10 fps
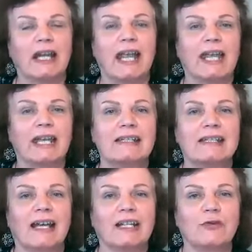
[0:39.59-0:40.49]
and
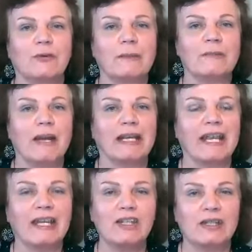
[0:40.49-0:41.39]
I trimmed my
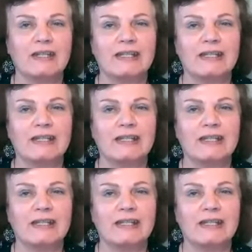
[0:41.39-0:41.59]
hedges